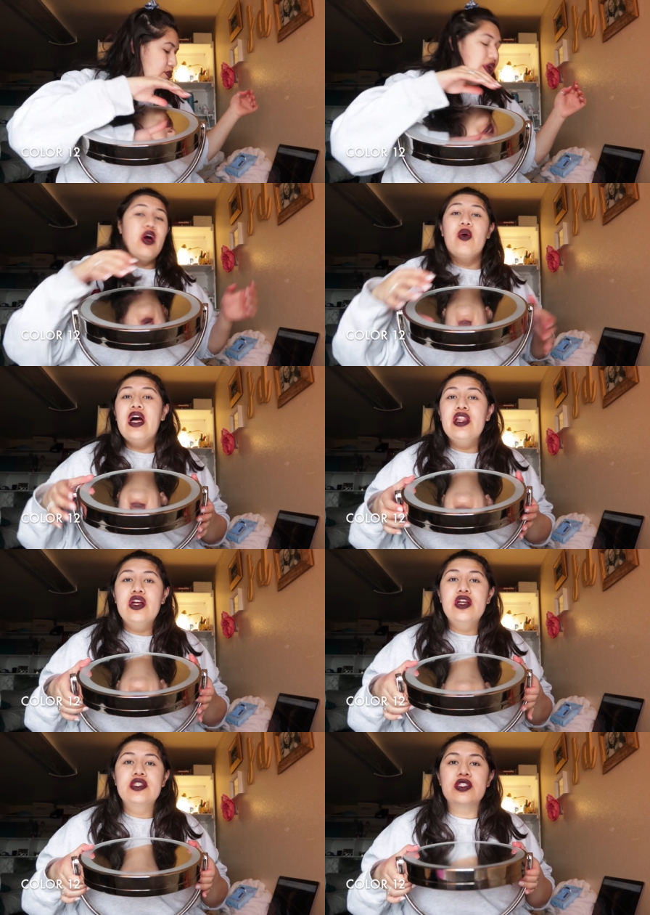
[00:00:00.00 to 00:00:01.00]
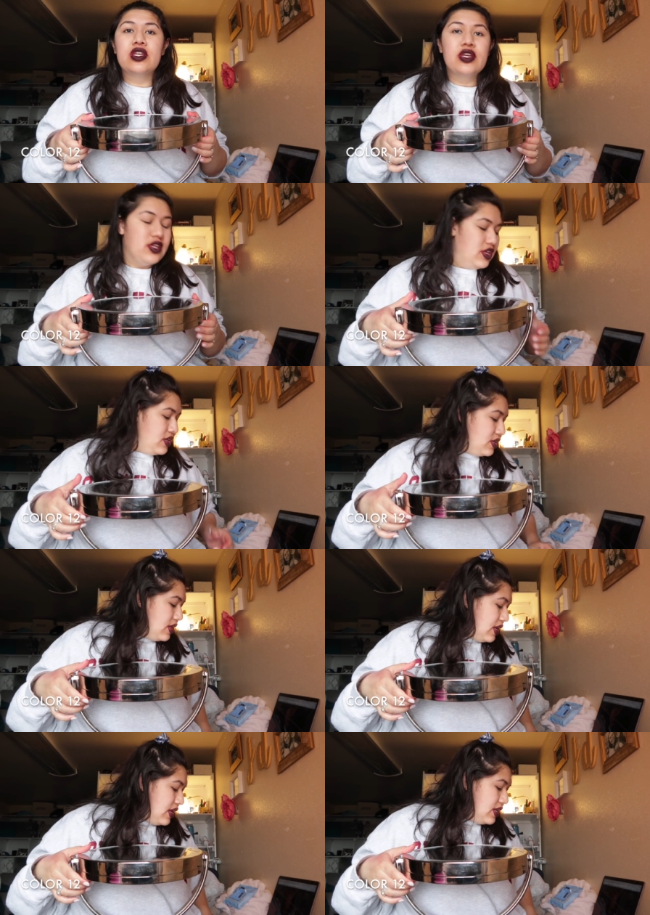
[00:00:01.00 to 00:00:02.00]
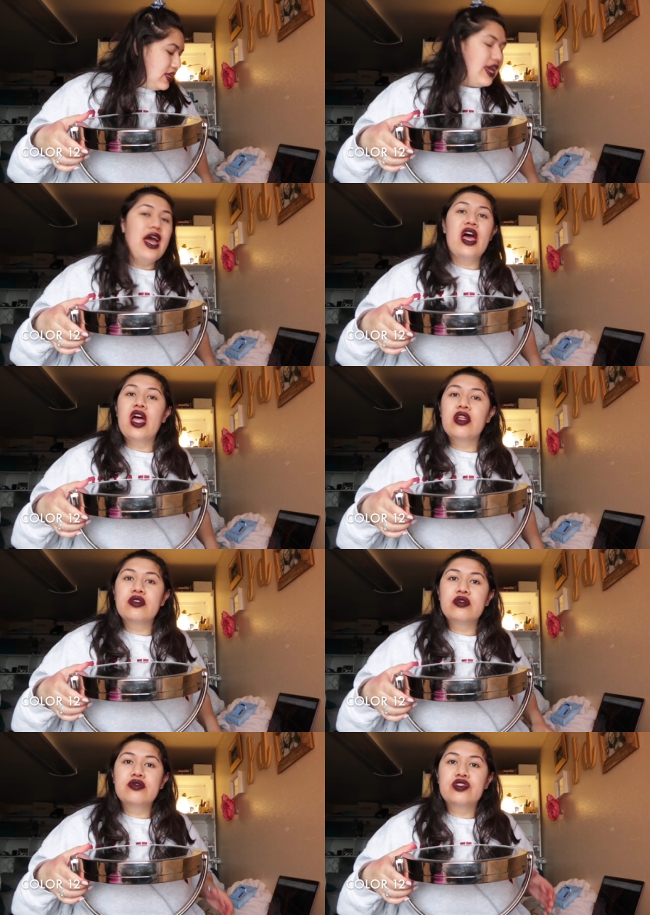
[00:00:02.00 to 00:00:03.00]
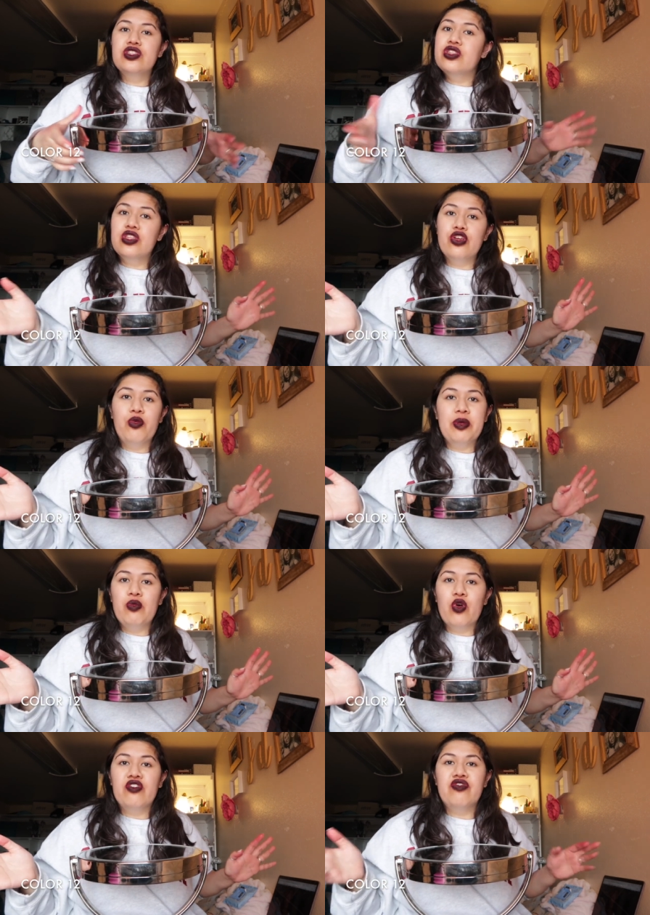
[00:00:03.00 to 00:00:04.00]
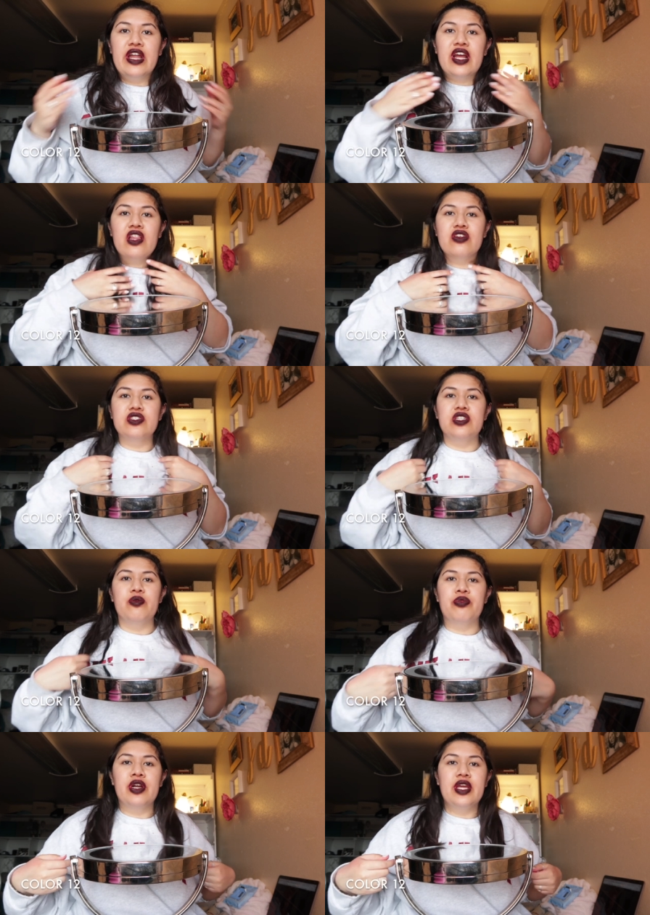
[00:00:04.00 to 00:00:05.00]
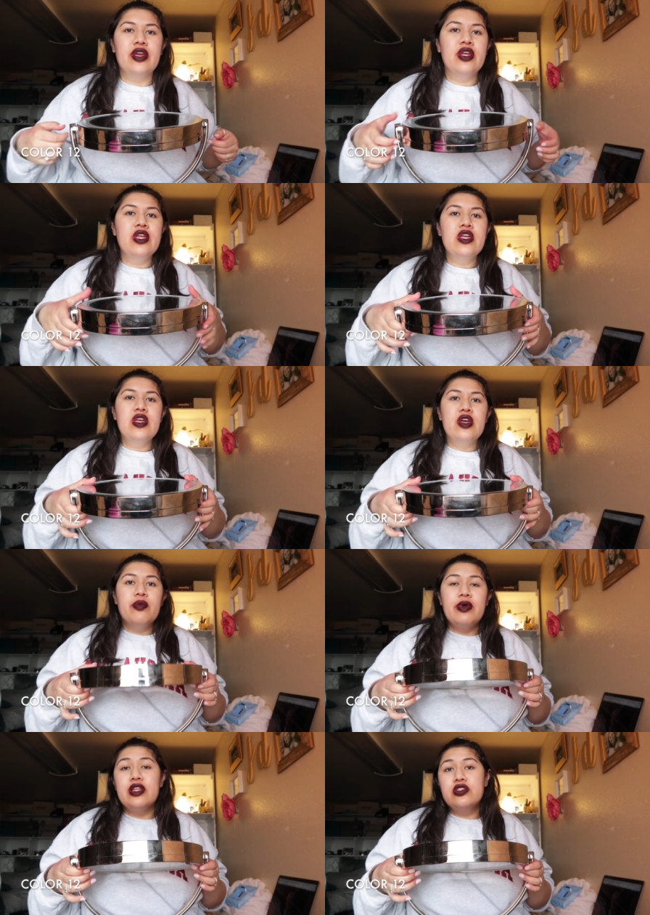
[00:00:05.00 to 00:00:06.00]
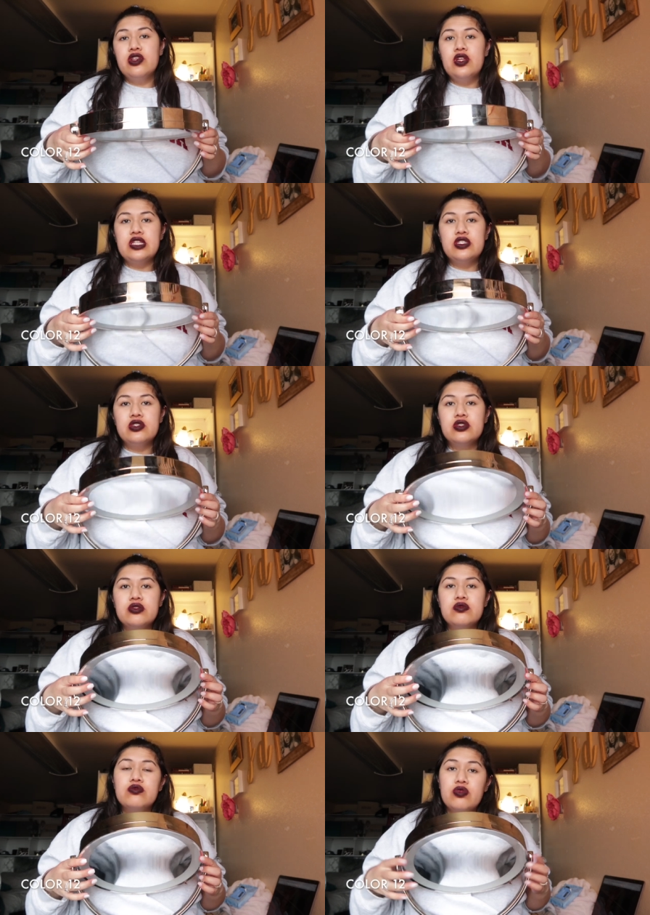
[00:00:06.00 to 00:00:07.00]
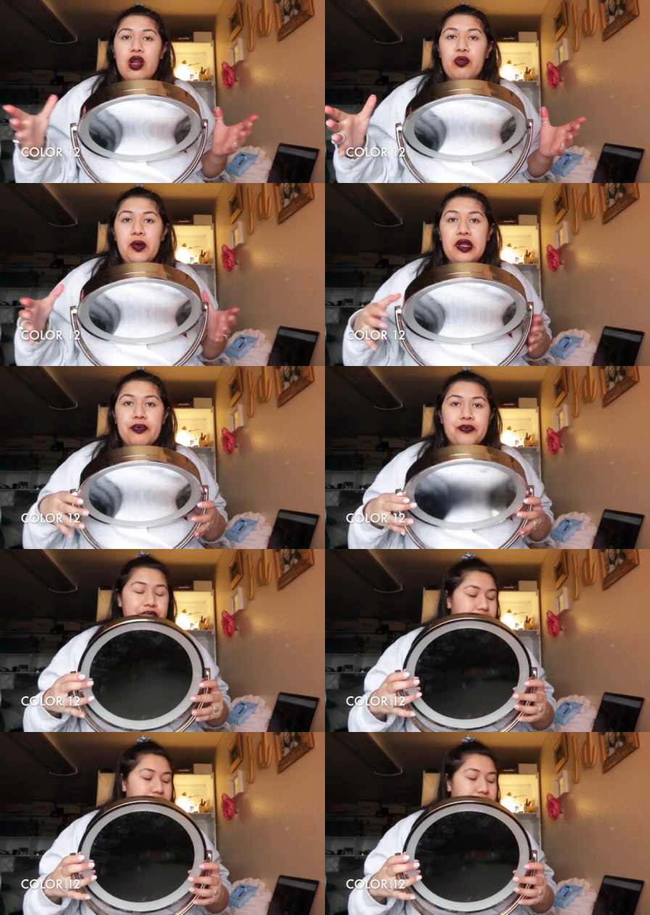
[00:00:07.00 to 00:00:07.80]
my own colors and yeah there'll be more fun colors than pretty but so that's what I'm doing